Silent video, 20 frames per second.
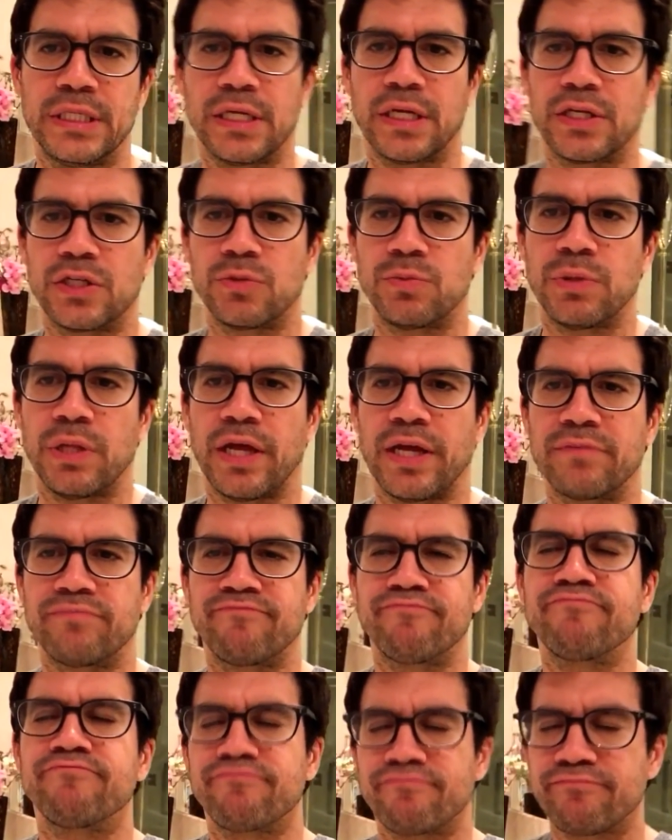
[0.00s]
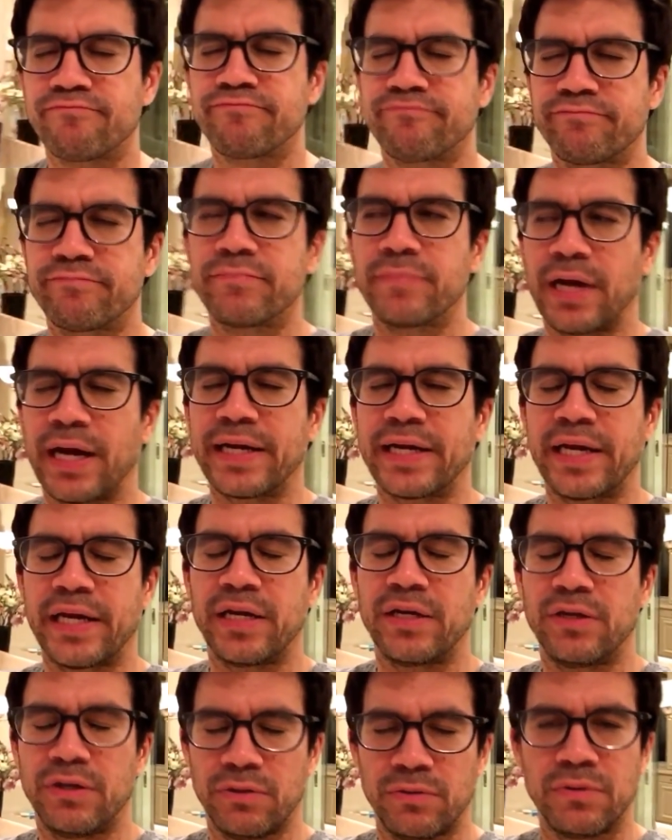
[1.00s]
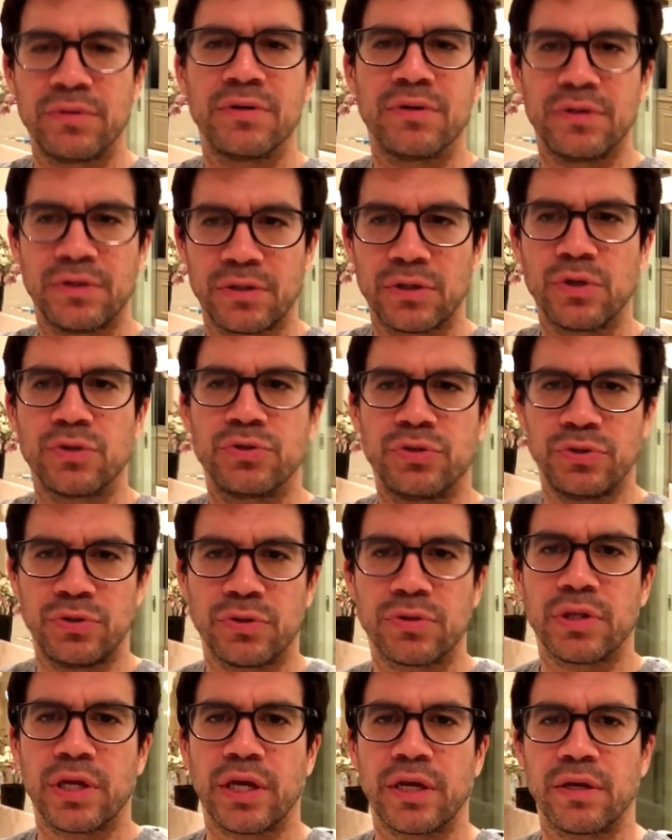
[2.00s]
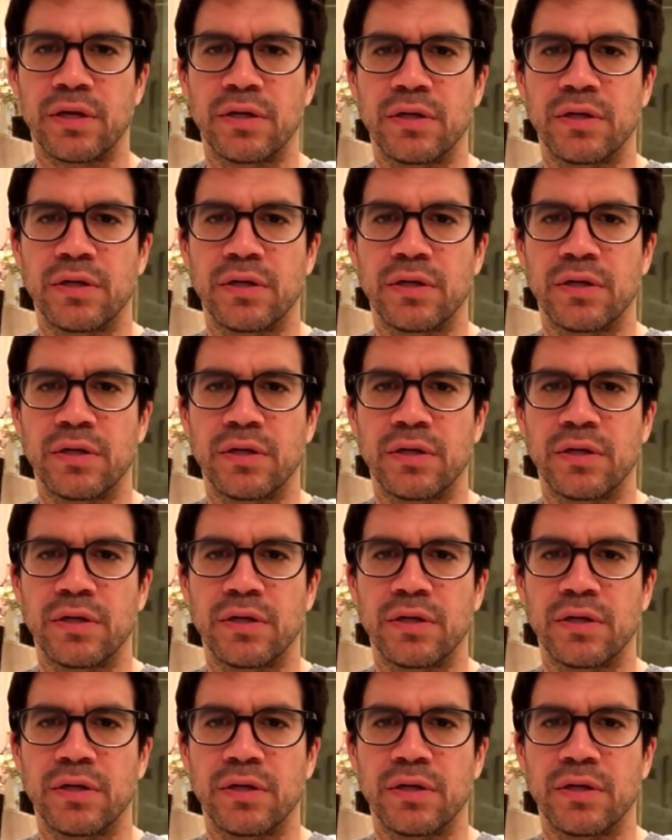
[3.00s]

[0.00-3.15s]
I'll just be like, I get it, dude. Go do your thing.